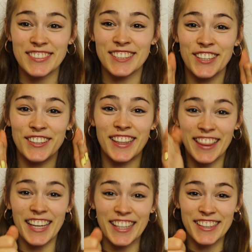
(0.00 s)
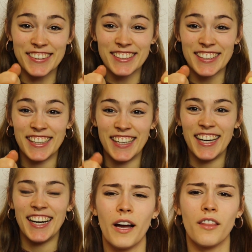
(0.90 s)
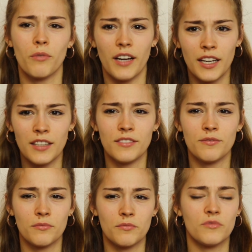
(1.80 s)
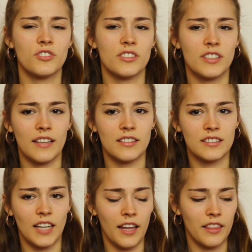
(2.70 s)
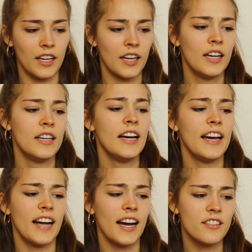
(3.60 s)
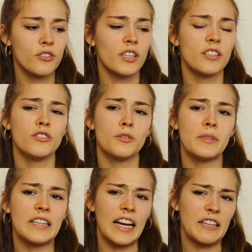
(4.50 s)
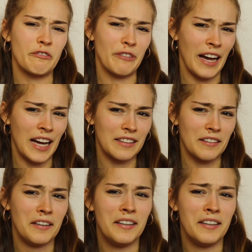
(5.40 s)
So thank you. By the way, just as a side thing, in high school I used to be kind of fat,